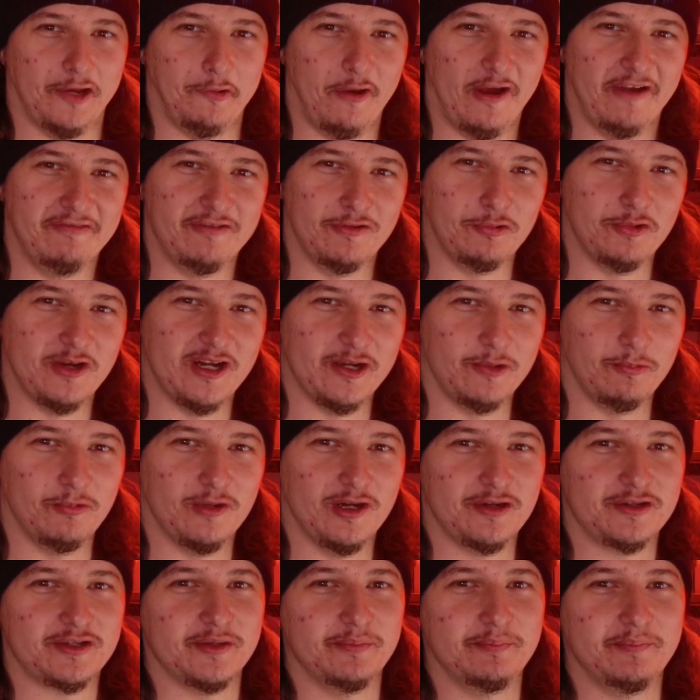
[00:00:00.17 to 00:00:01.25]
everyone and
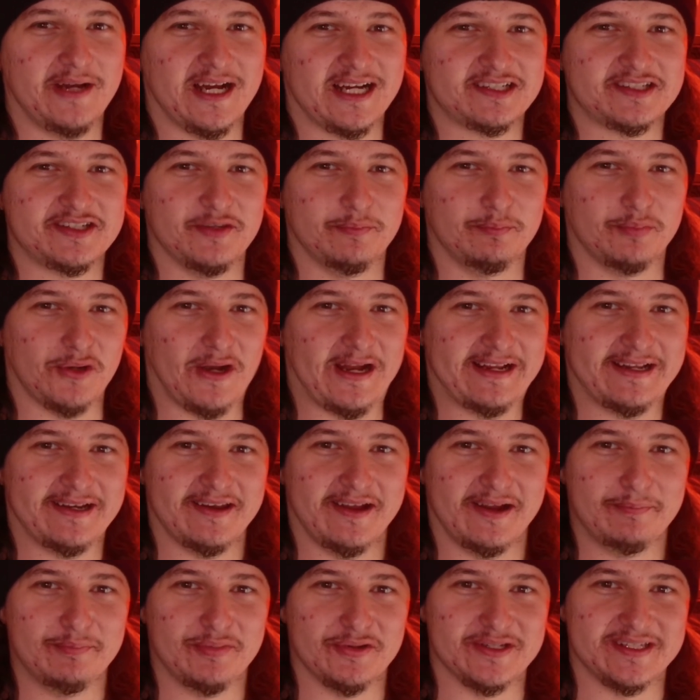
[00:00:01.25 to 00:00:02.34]
welcome back to
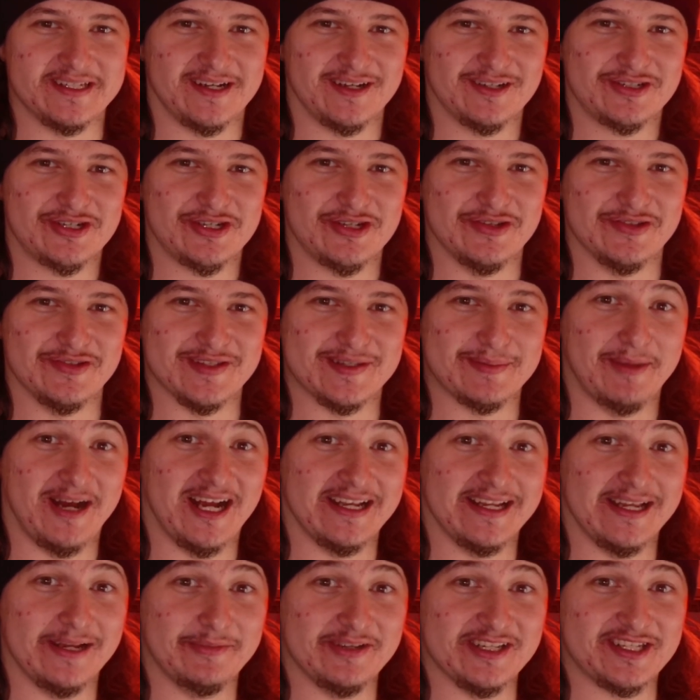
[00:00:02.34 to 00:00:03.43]
Breaklight Productions. My
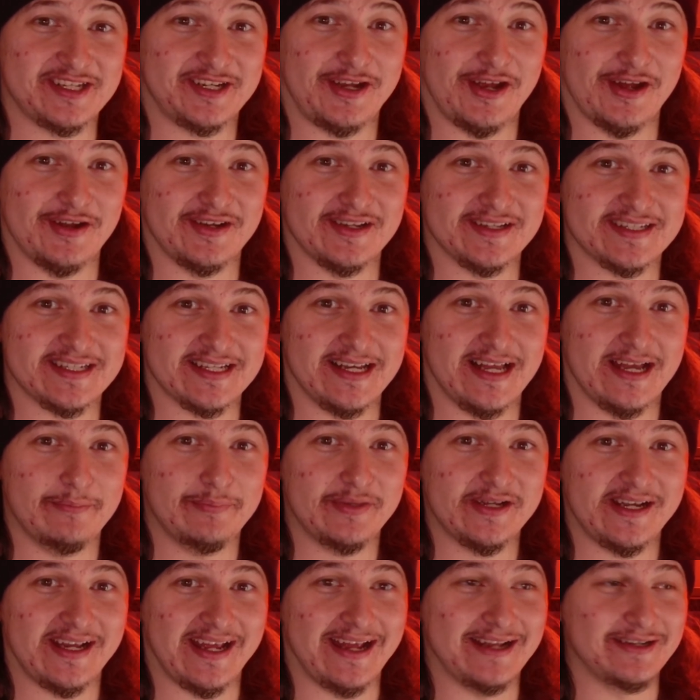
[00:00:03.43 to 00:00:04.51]
name is Curtis
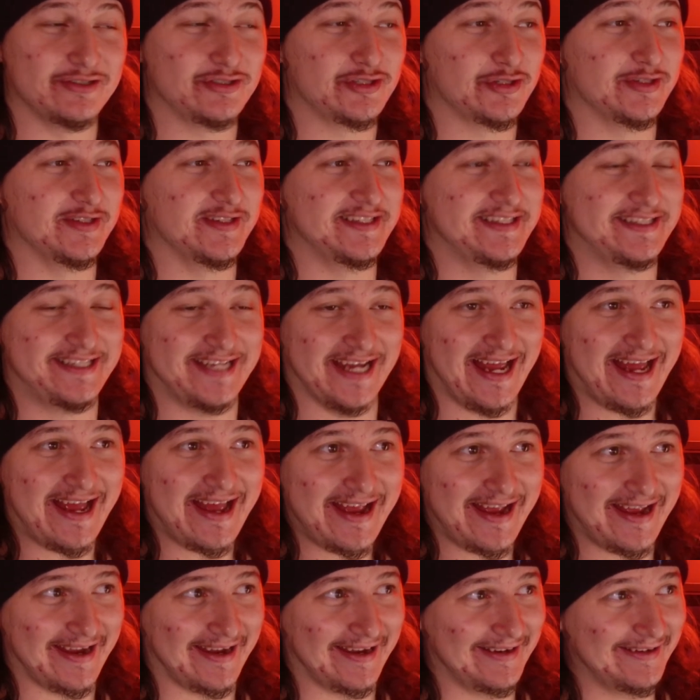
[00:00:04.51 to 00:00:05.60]
Lambert and
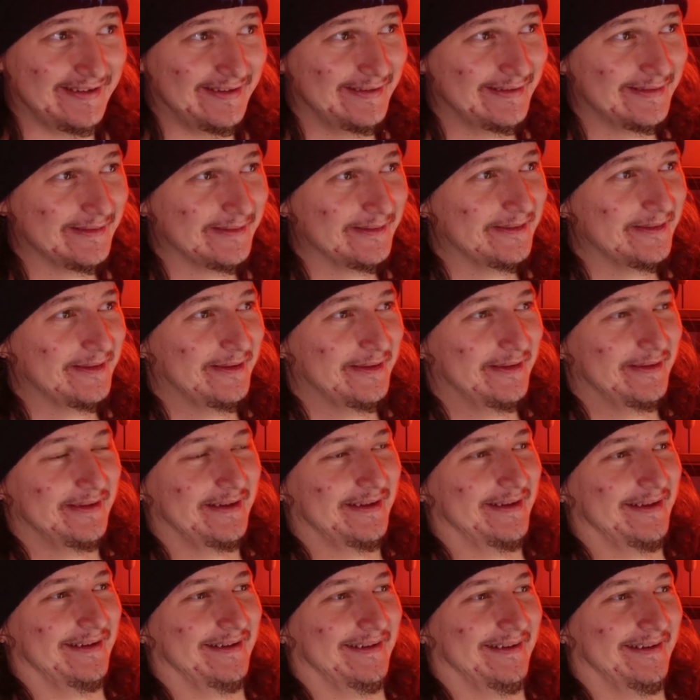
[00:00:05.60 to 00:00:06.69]
today,
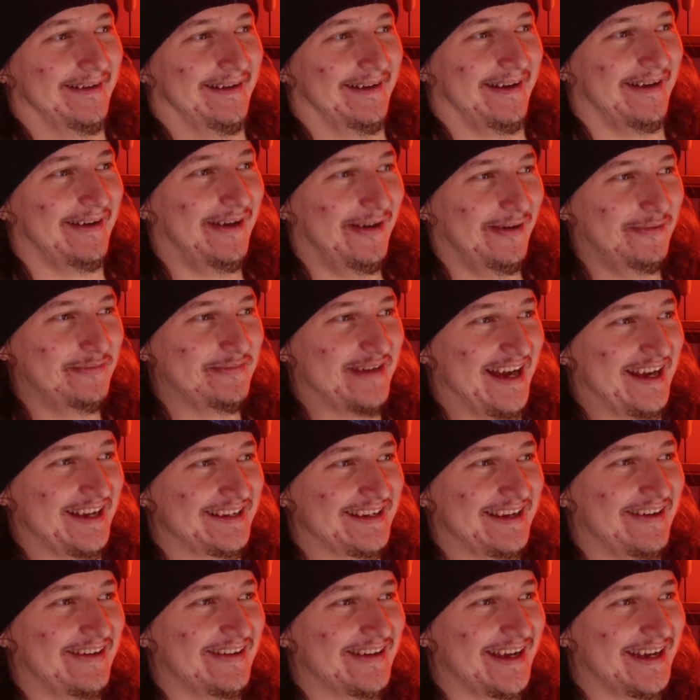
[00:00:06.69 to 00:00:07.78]
oh my
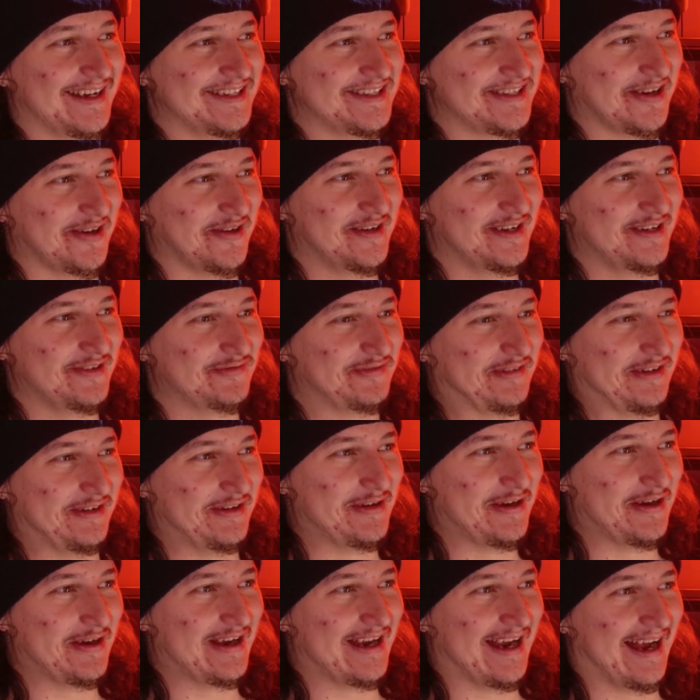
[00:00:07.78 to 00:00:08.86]
god, I don't even
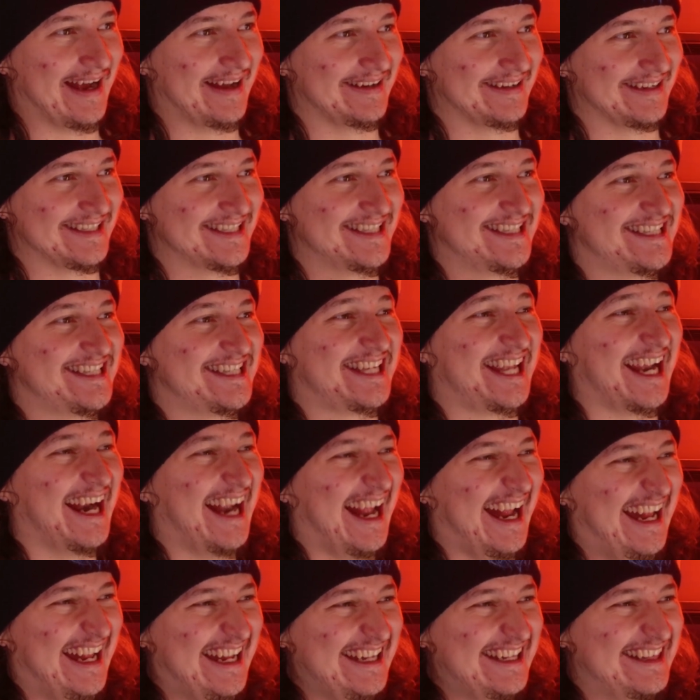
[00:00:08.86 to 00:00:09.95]
know how to
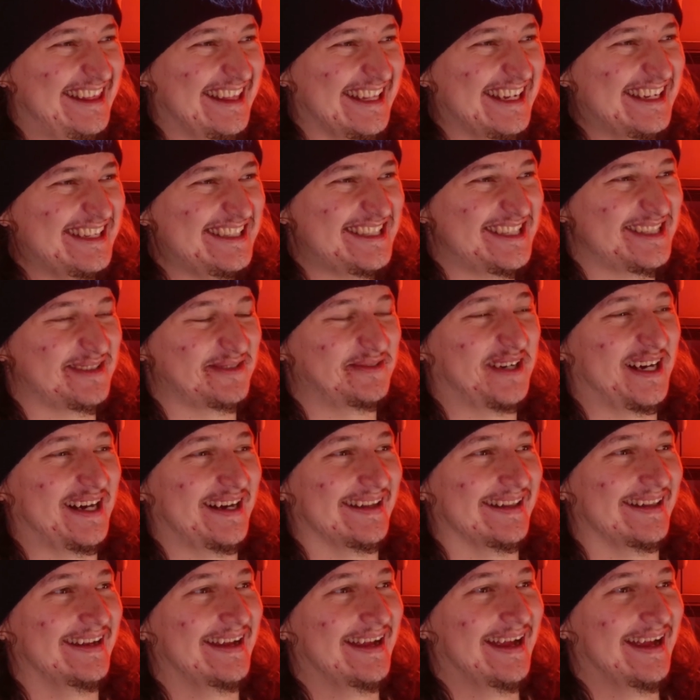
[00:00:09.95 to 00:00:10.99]
say this one.